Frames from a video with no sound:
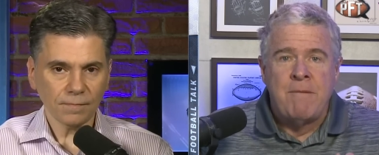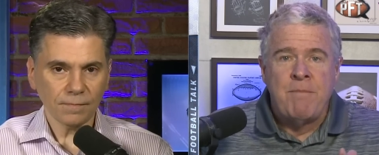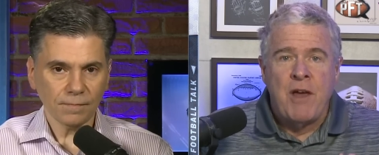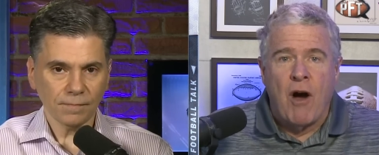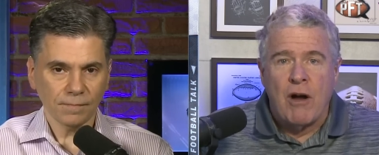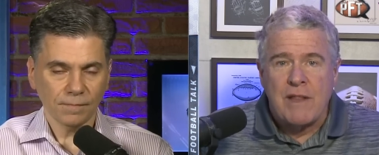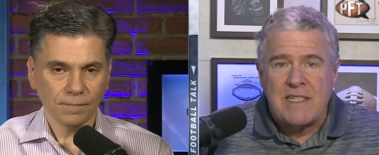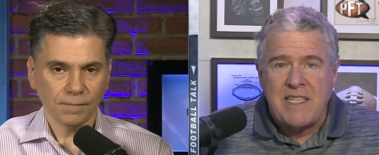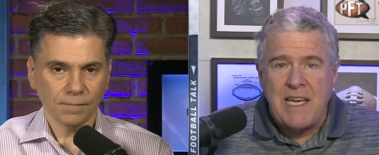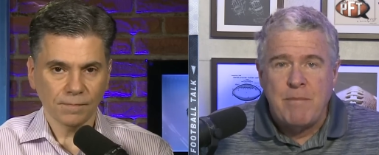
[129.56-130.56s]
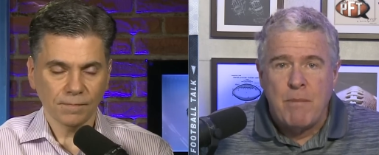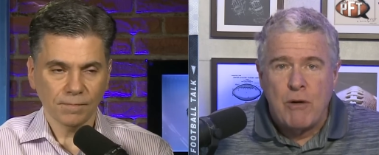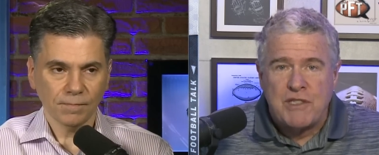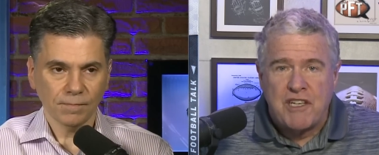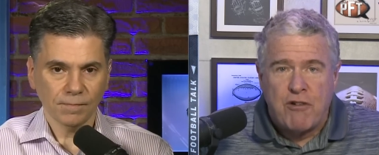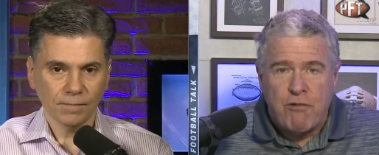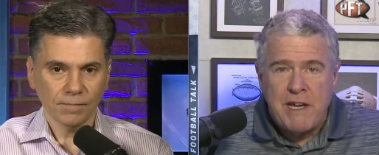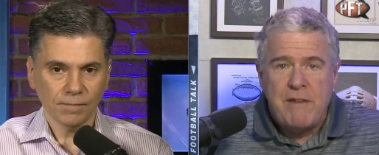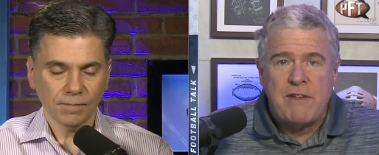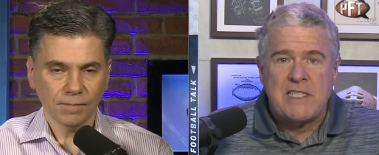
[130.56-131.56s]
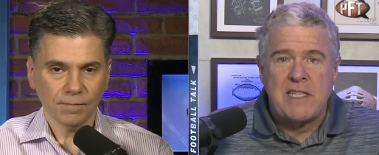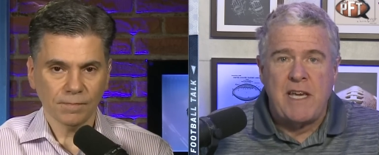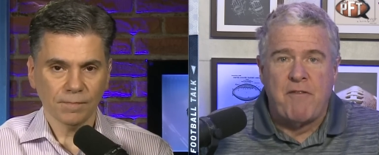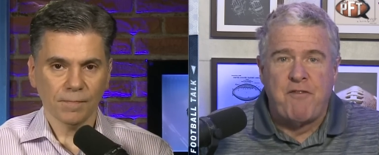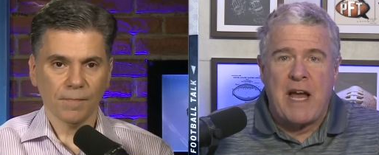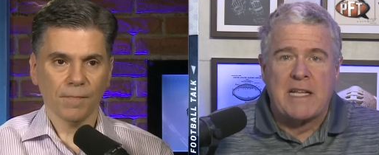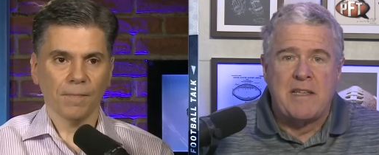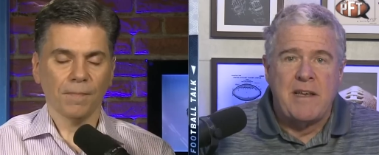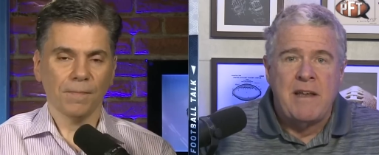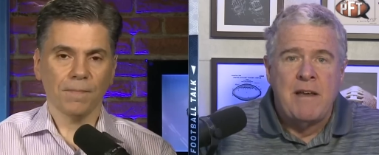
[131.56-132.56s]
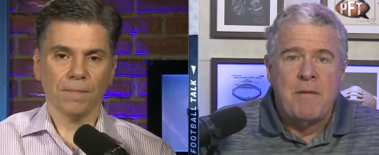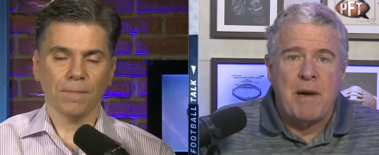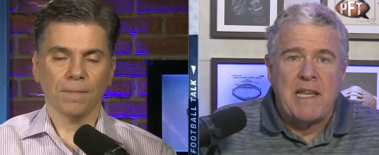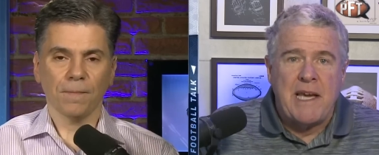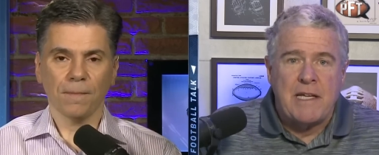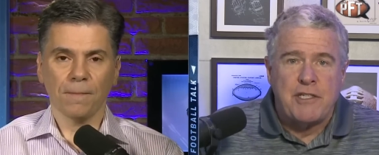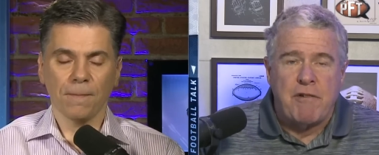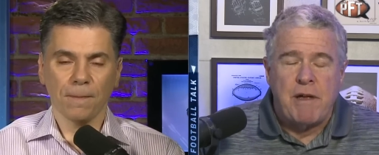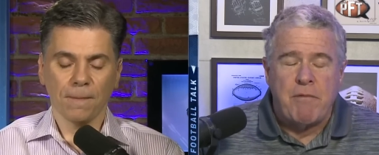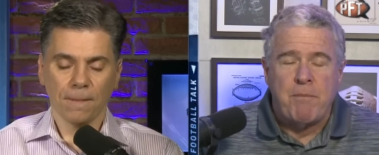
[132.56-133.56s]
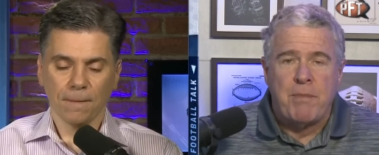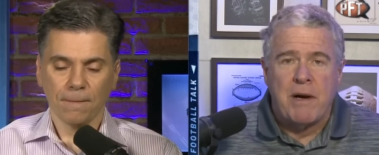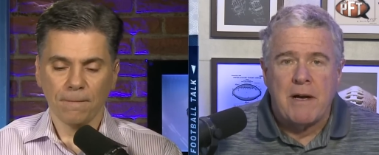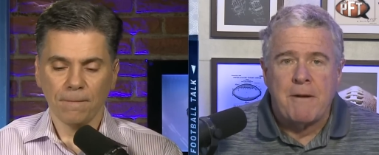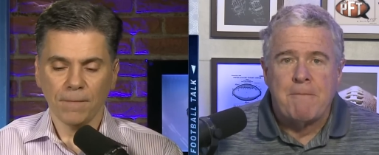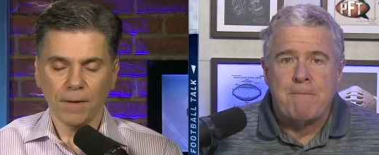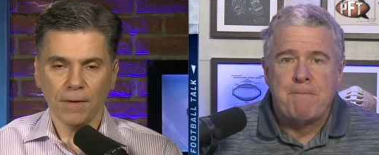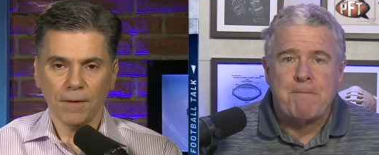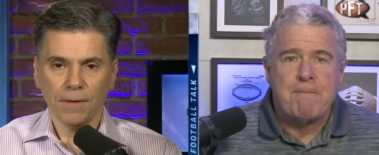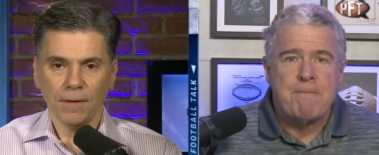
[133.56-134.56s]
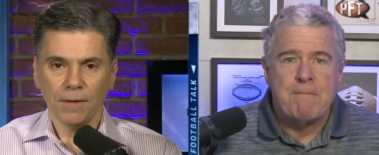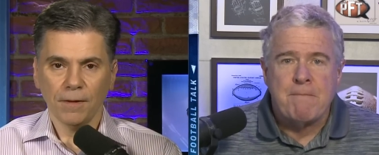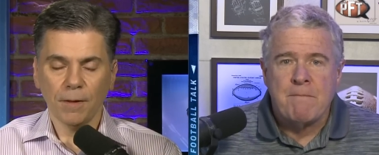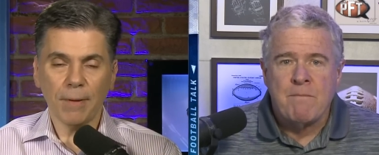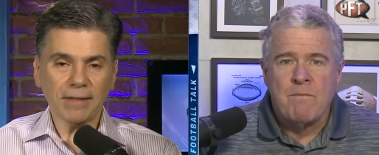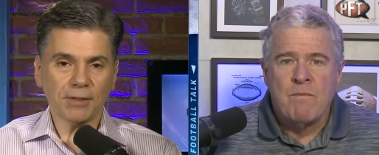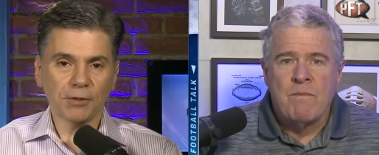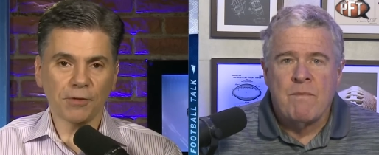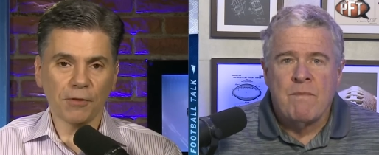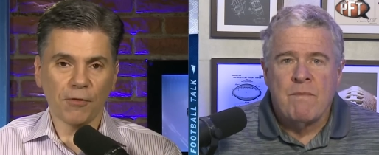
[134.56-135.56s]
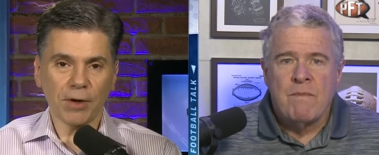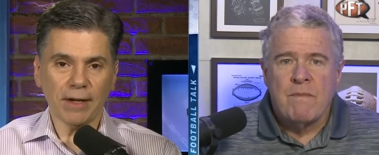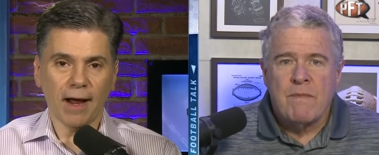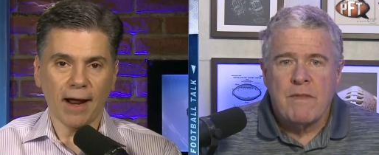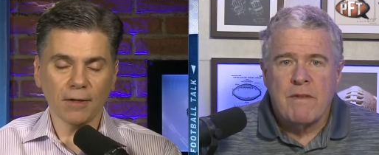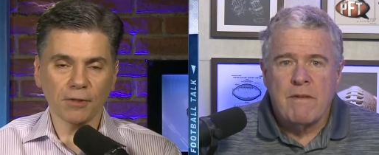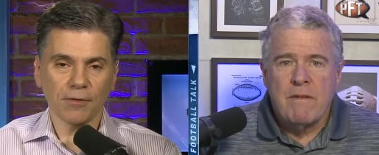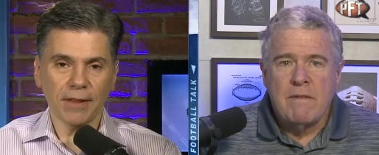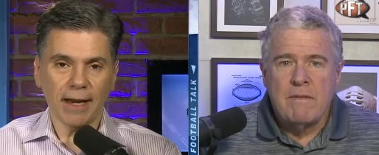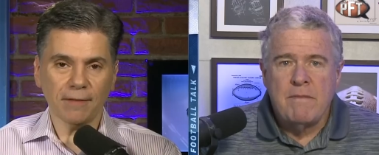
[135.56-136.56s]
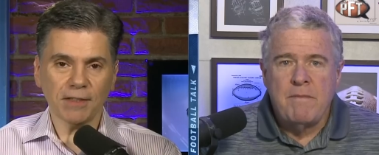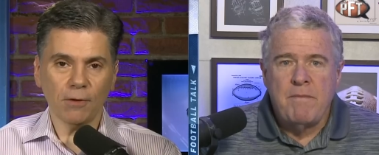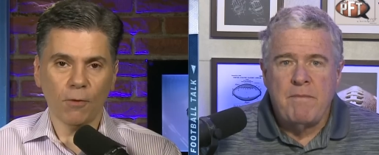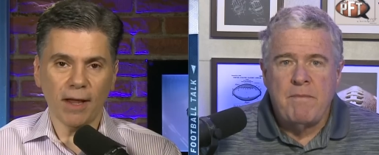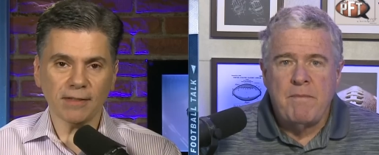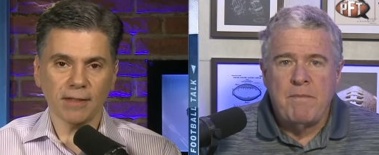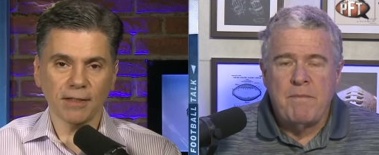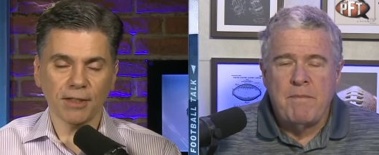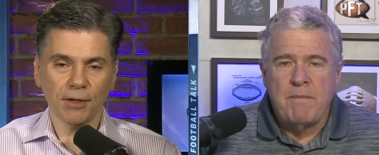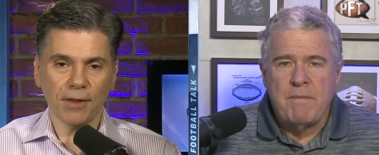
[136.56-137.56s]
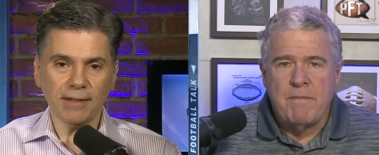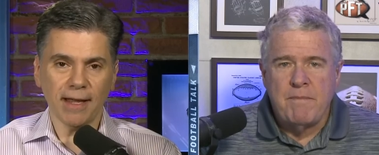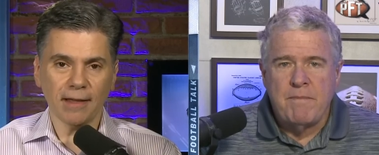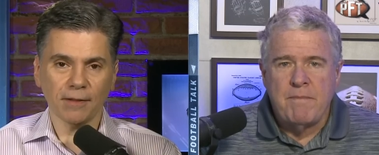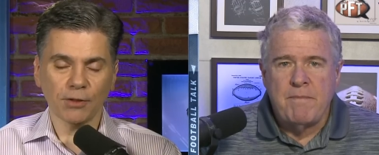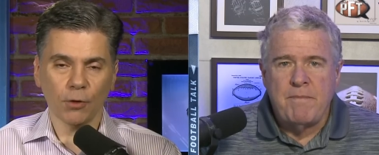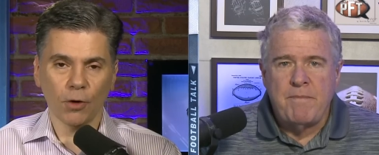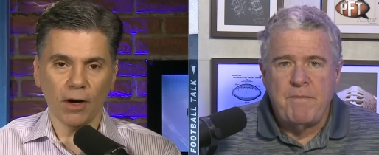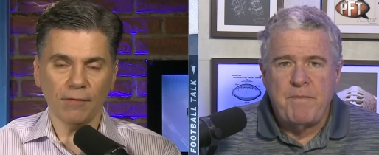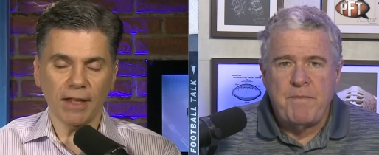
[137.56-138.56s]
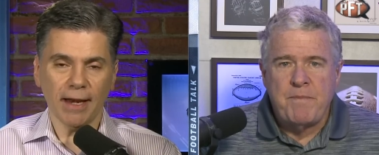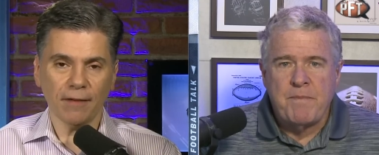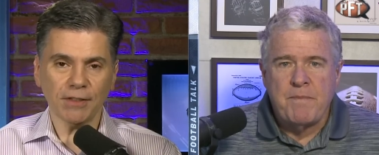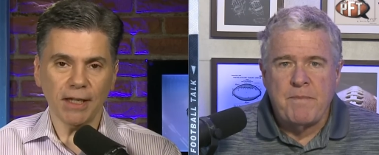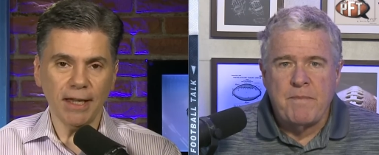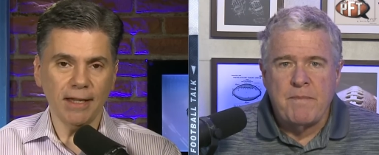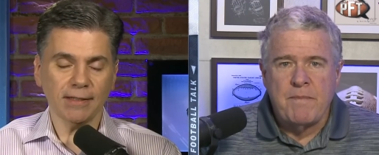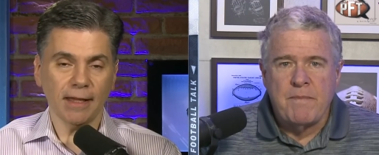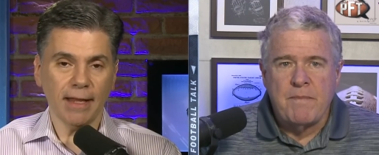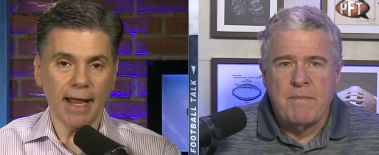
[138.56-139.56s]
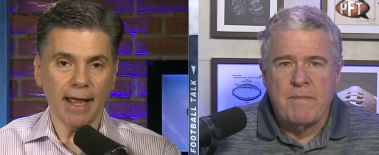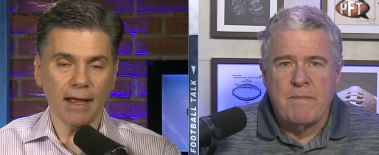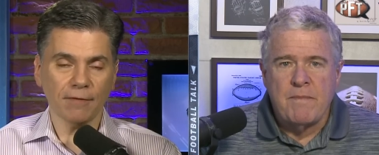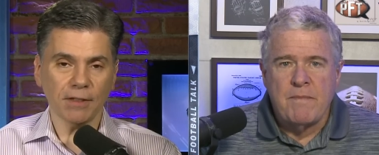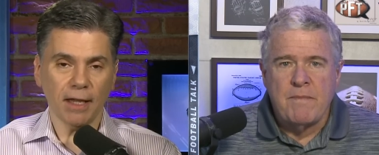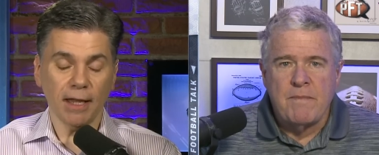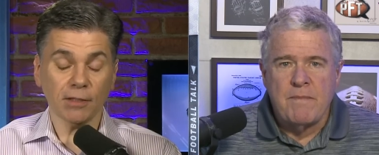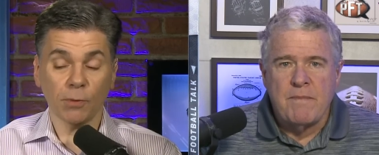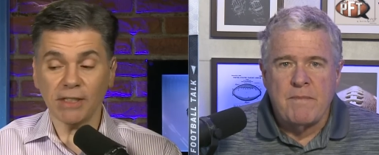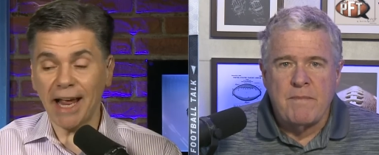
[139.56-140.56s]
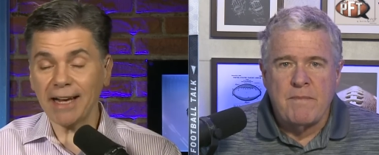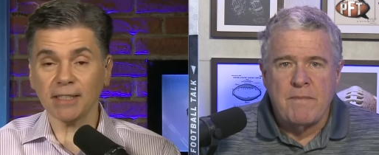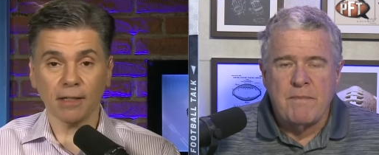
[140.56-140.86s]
Speaker 1: are the team most grievously affected by the injury bug. The best
Speaker 2: news for the 49ers for the NFC West this year, they take the tour of the NFC East and the AFC East, which actually